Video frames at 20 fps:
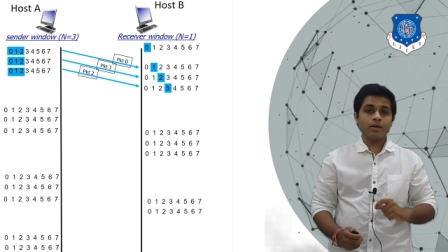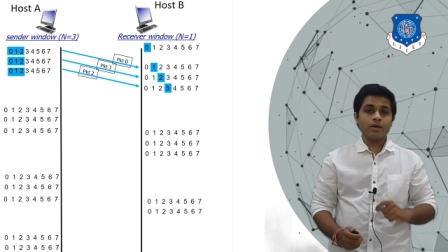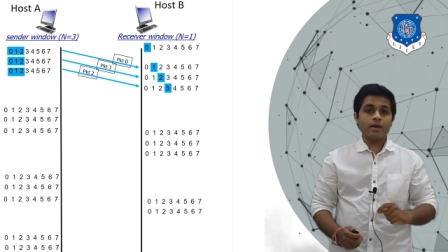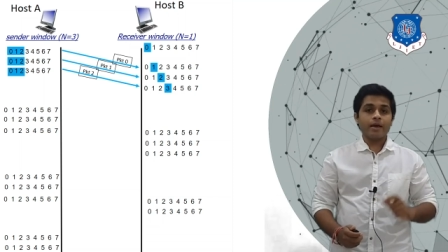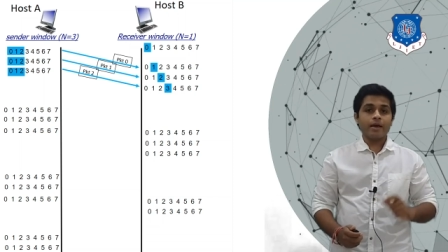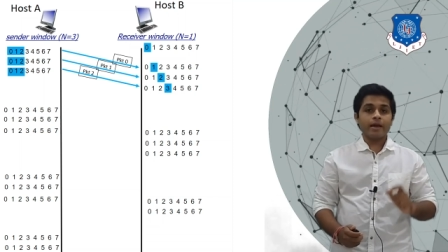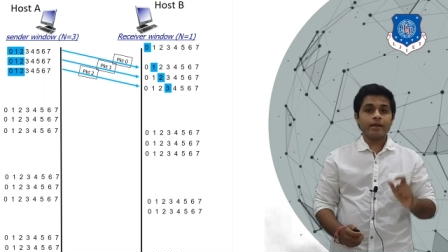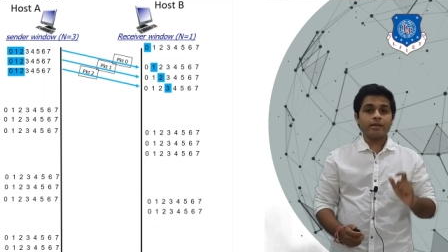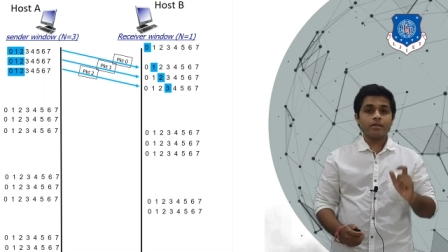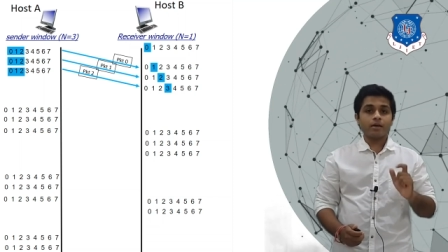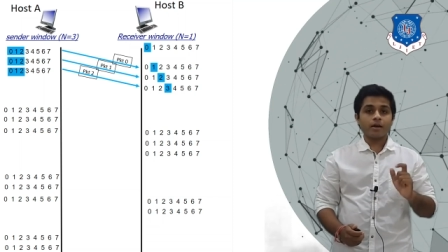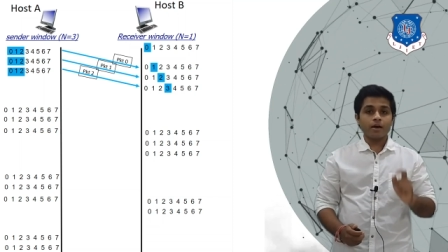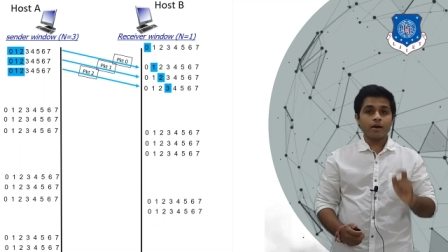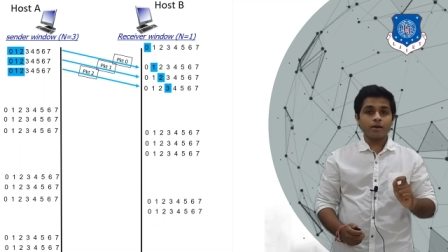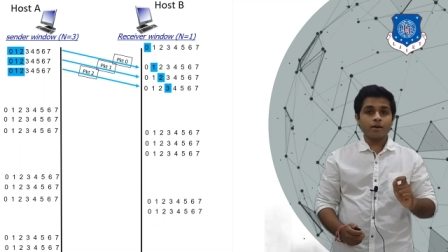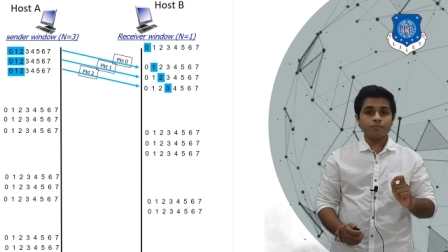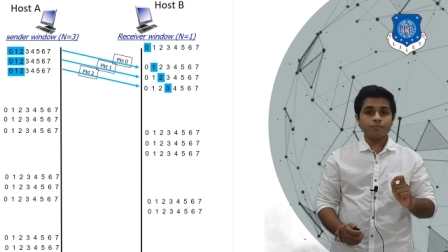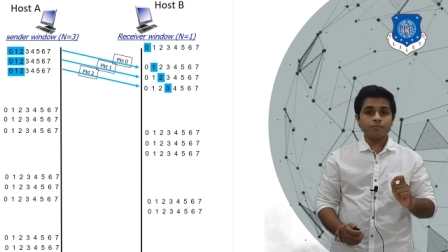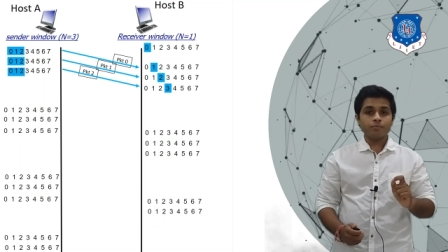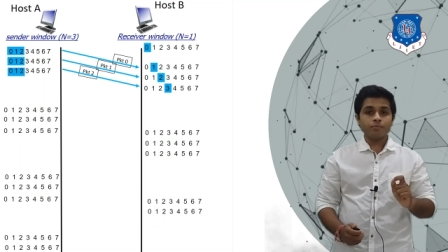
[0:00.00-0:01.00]
and the
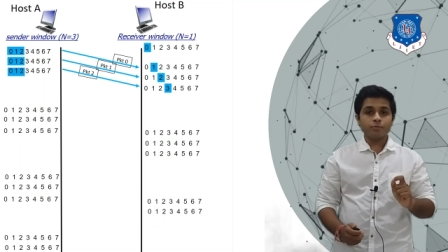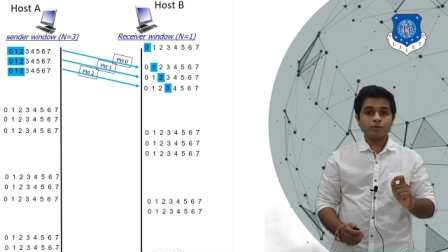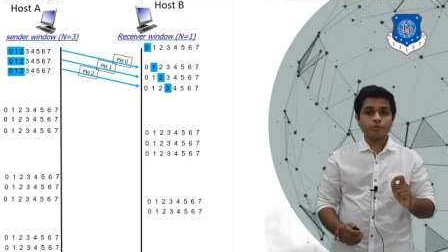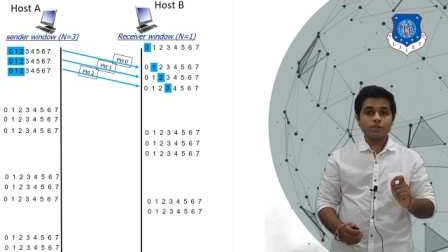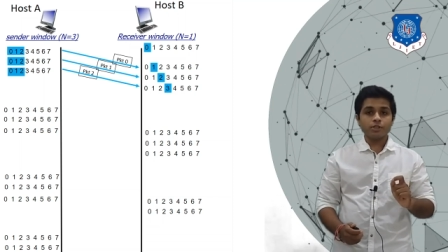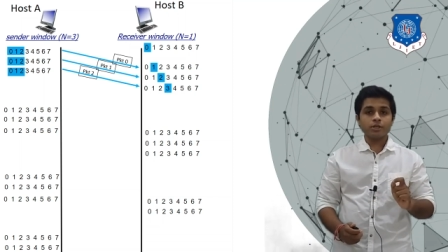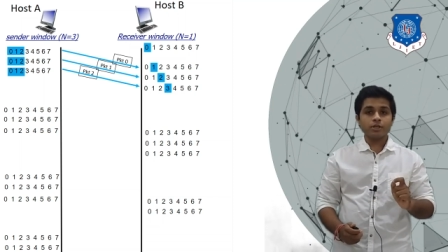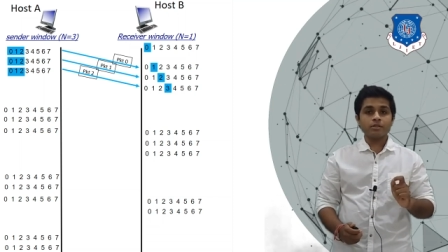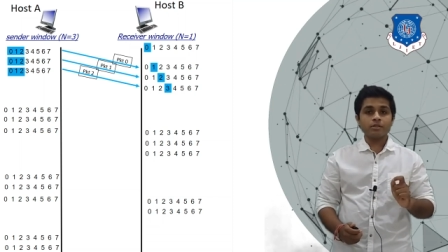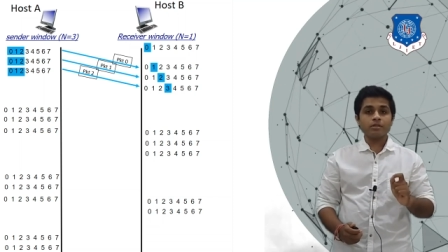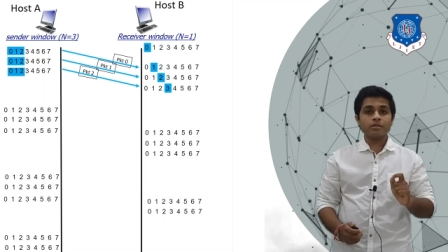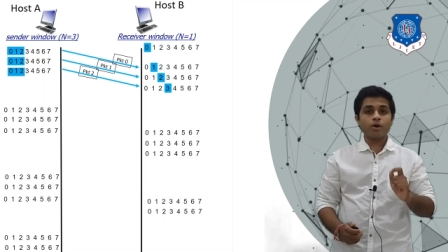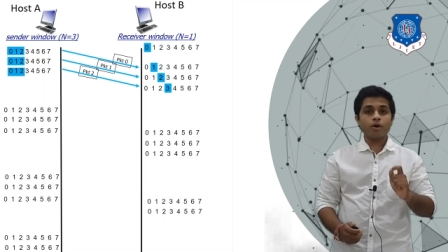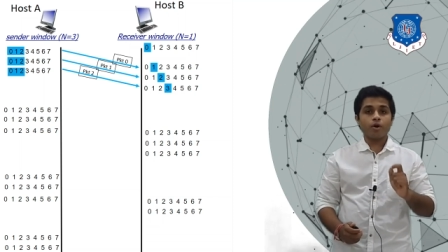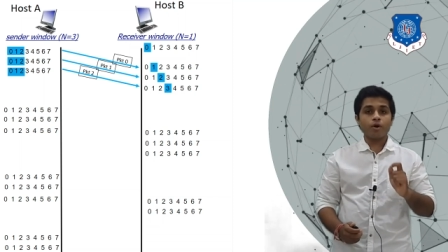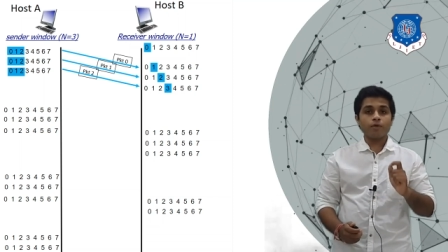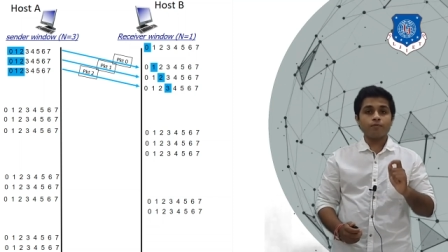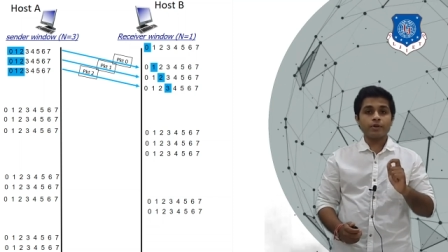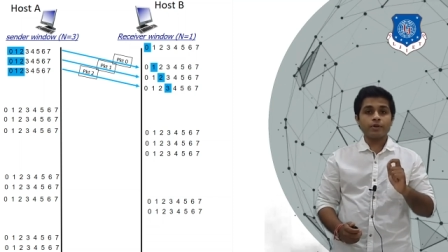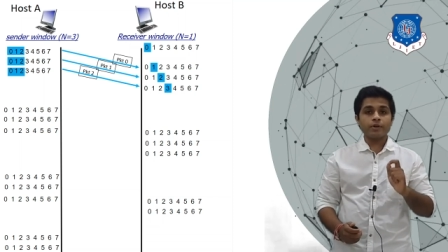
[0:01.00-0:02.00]
current position
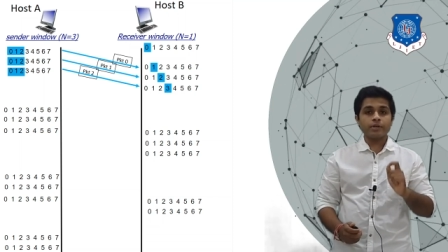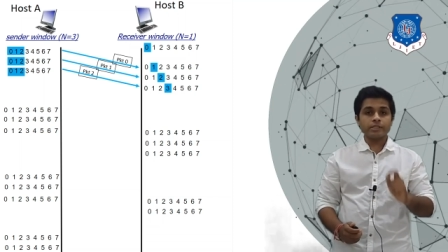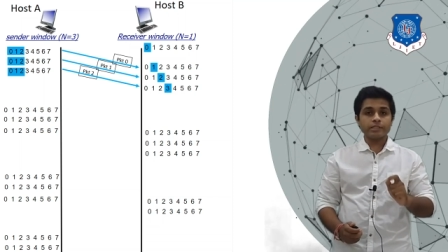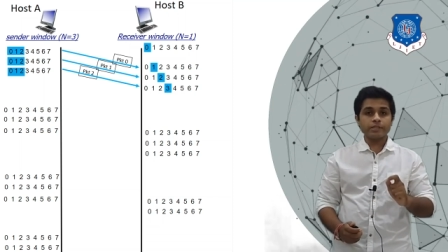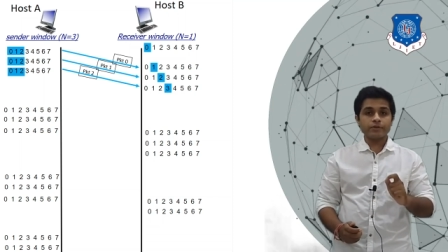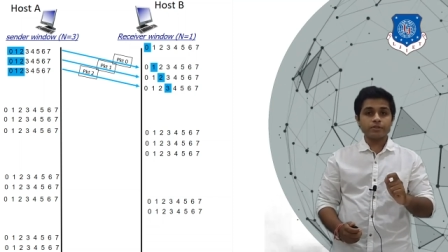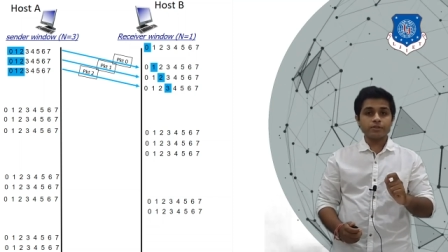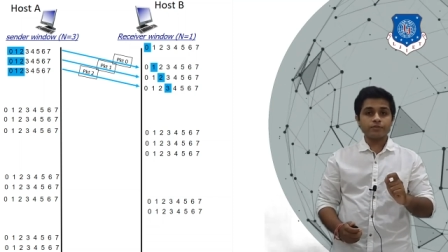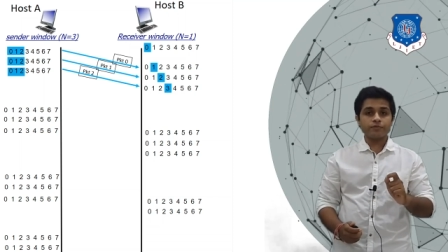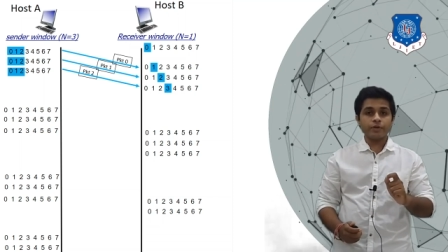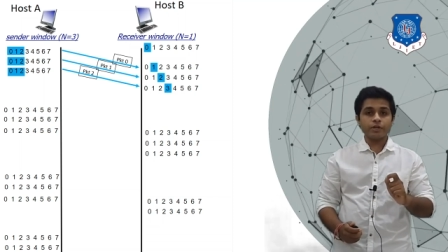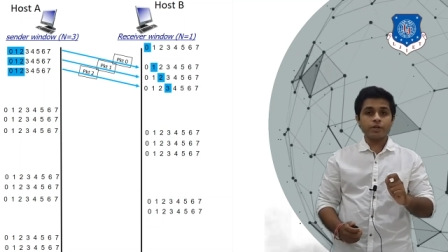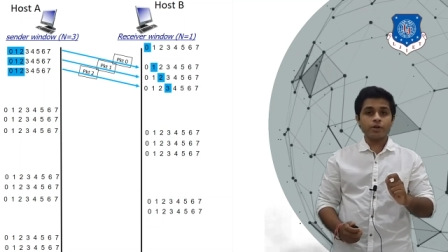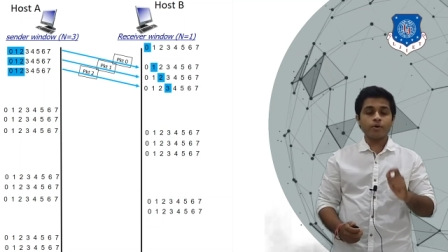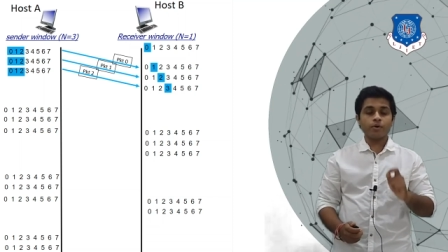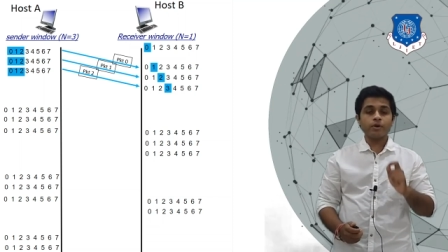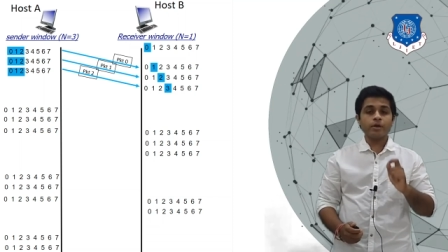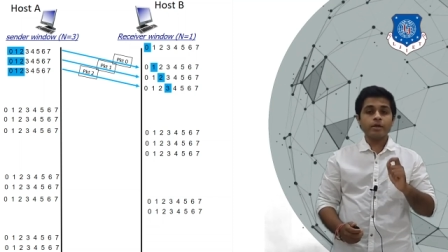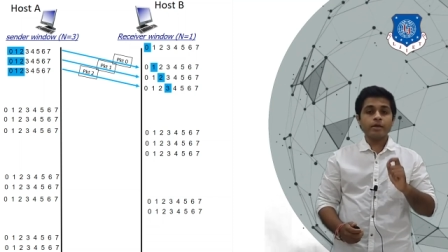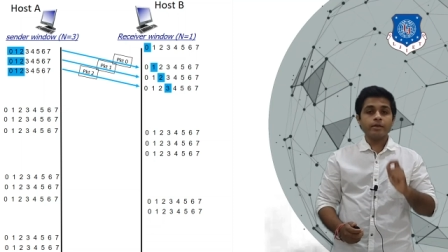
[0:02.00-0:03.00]
of the receiver's
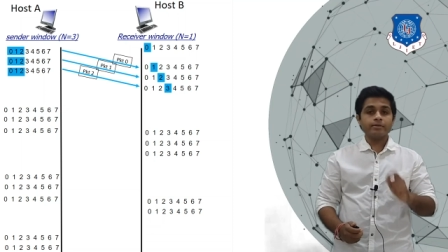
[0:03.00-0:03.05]
window